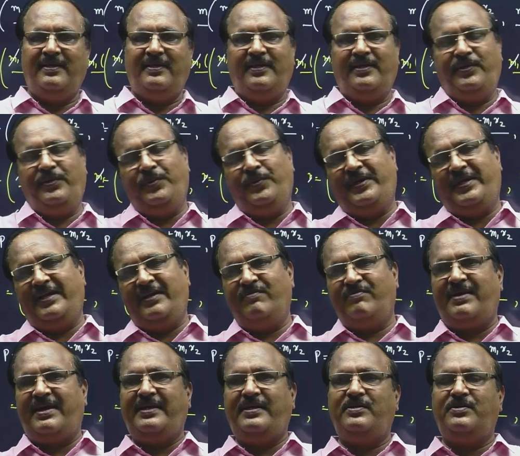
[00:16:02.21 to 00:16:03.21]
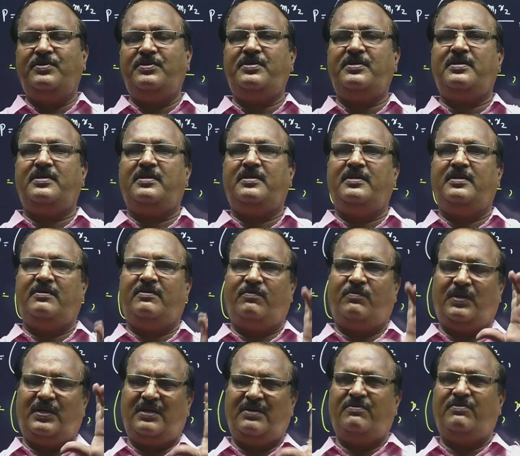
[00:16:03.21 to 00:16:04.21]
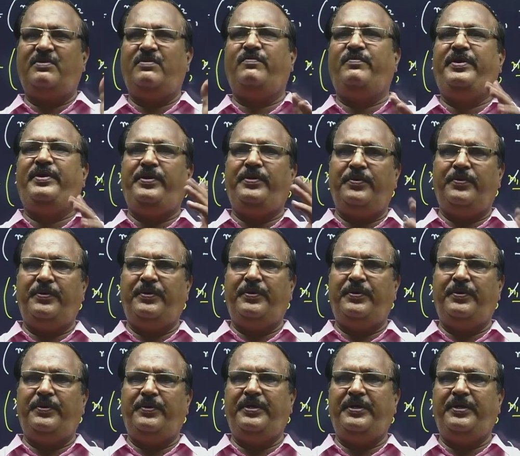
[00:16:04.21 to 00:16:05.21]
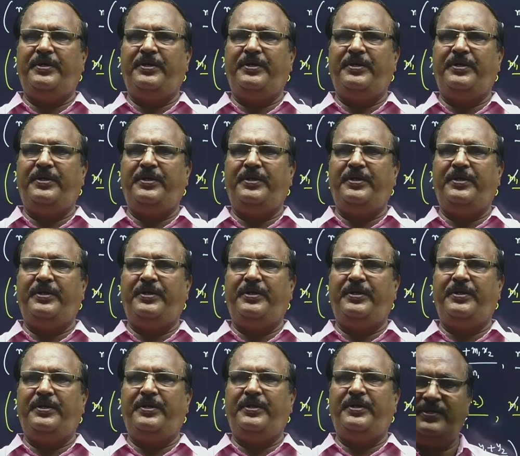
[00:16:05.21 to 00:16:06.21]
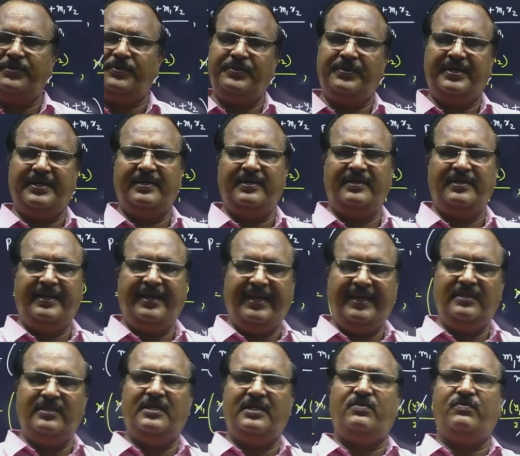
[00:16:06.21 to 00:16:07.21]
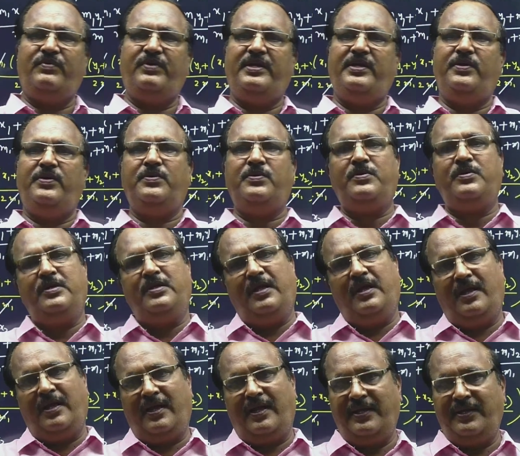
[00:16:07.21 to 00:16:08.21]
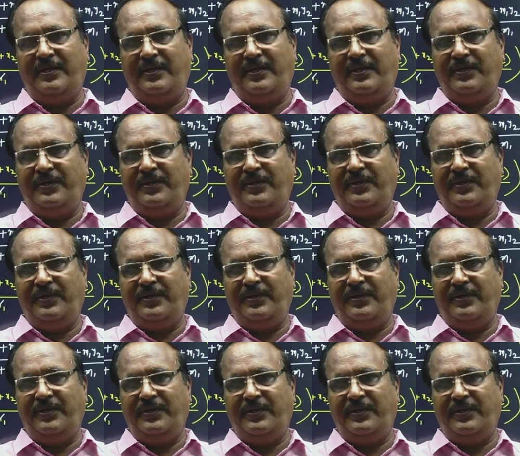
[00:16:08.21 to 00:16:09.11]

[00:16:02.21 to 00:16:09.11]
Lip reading: You can find out whatever video you need it. You can take that video and you can look back.